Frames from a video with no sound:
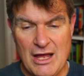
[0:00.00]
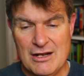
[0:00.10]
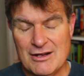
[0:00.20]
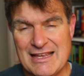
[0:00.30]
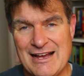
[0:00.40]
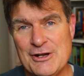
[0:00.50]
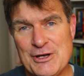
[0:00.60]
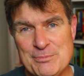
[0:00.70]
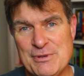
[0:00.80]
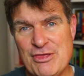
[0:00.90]
And I can't
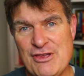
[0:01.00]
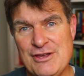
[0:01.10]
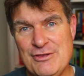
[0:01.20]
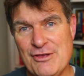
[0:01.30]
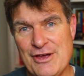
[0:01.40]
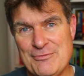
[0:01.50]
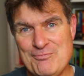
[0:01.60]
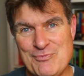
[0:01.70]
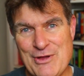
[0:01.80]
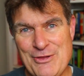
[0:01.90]
help but think that
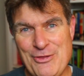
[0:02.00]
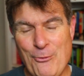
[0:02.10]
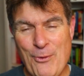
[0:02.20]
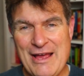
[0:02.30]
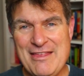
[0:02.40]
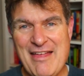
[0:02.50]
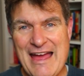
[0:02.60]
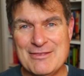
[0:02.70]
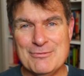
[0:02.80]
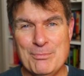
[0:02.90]
the way
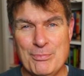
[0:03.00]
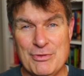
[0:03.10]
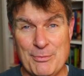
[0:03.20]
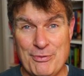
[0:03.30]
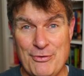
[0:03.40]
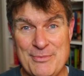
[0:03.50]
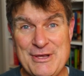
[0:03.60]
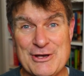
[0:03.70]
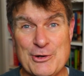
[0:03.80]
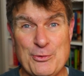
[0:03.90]
that the
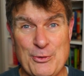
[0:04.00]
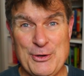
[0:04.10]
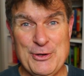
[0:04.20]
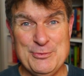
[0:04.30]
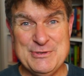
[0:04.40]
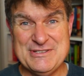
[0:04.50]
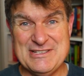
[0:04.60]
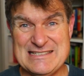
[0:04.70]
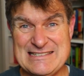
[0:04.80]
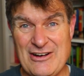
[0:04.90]
Premier Chrono was
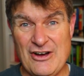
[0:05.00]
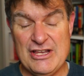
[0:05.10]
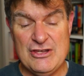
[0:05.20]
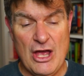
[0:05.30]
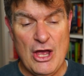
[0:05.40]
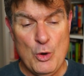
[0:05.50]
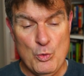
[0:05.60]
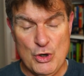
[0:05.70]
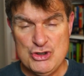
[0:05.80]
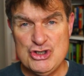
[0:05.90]
designed
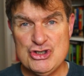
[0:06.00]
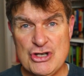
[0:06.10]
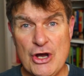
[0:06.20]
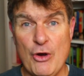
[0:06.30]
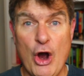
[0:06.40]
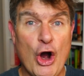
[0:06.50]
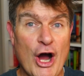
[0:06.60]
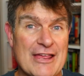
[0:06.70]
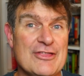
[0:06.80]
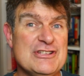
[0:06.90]
was so,
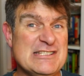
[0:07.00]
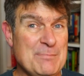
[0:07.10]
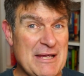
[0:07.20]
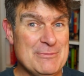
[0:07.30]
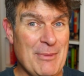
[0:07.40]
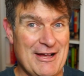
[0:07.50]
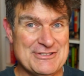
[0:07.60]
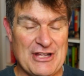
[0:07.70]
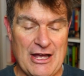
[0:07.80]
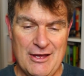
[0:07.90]
like the
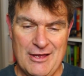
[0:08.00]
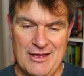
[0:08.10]
Speedmaster,